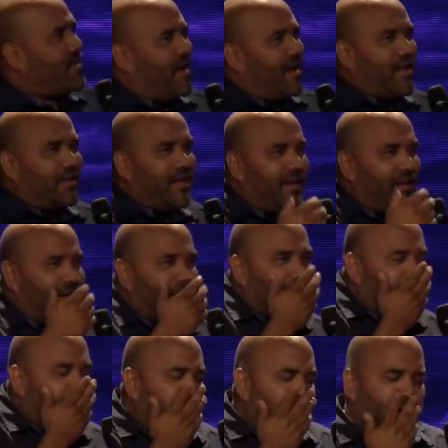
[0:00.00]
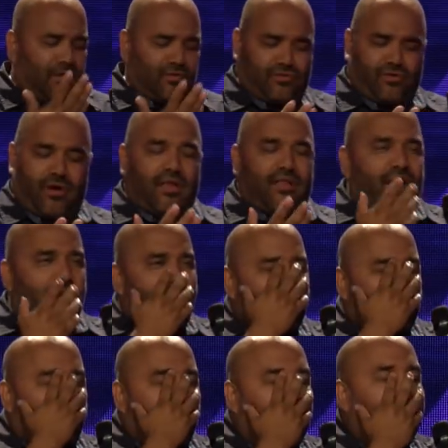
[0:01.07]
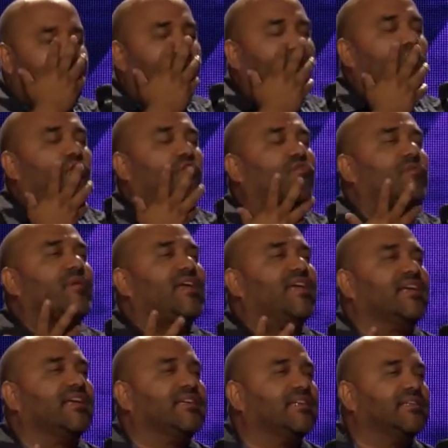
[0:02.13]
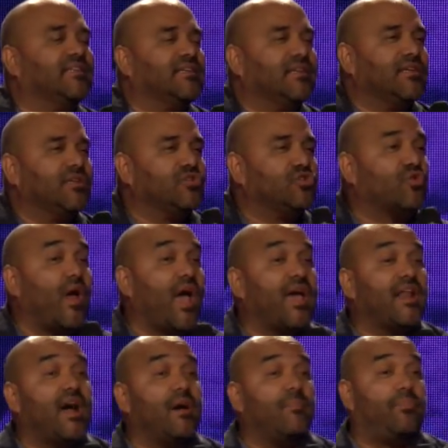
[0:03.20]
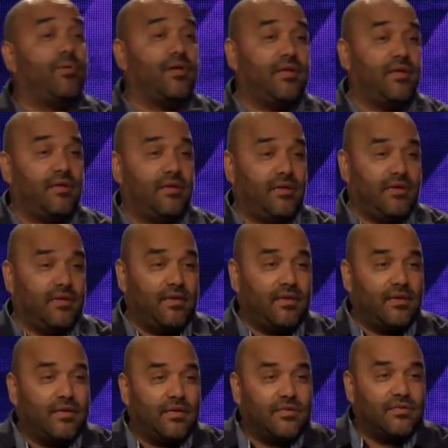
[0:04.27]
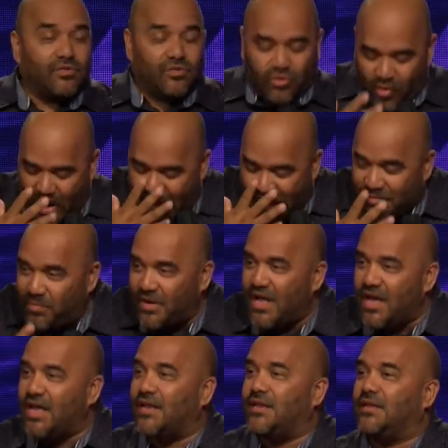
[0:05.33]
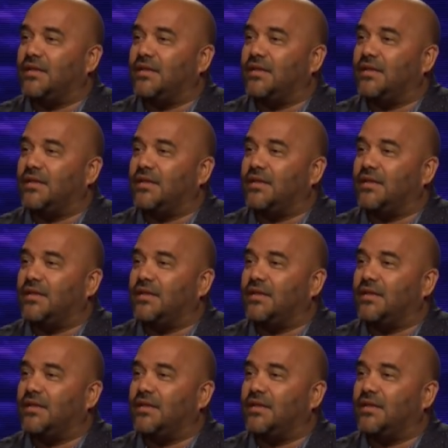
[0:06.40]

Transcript: and then I was going, and then I had blood all over me, dried up, dried blood.